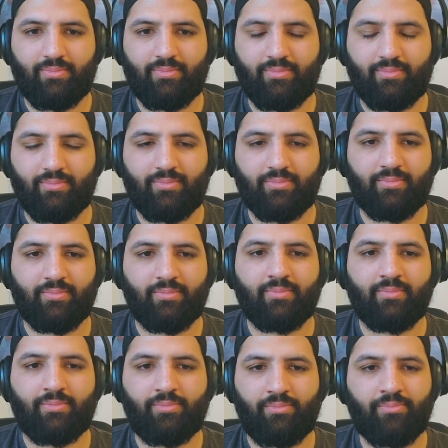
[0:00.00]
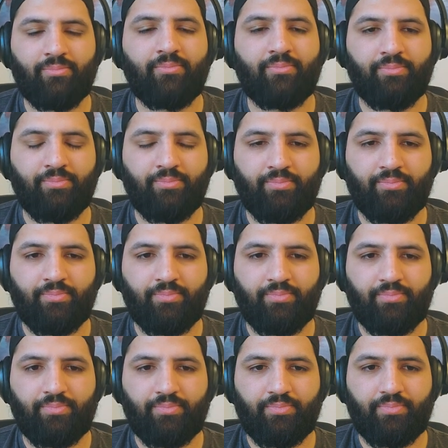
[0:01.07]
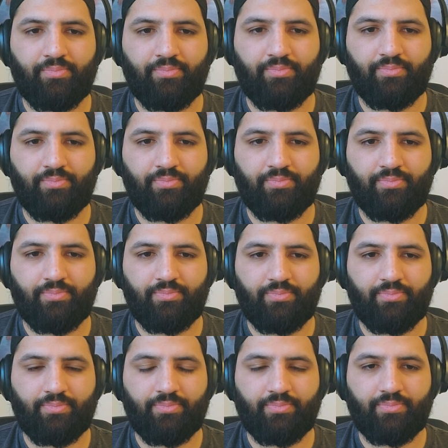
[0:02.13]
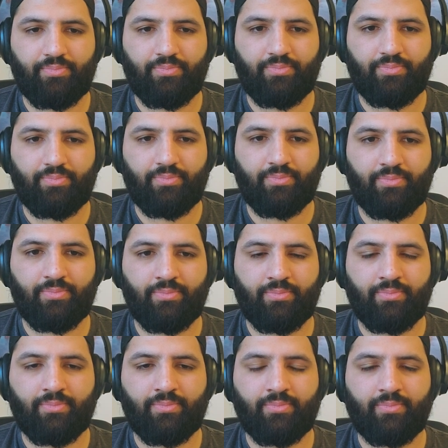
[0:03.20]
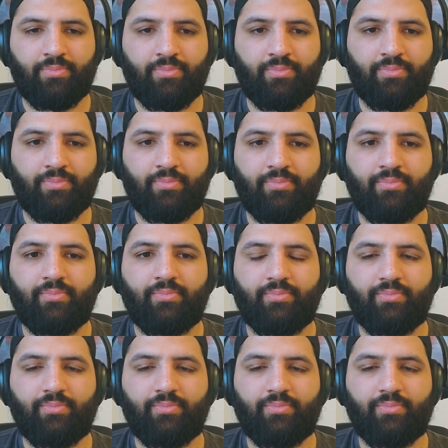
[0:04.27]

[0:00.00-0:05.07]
This person isn't speaking.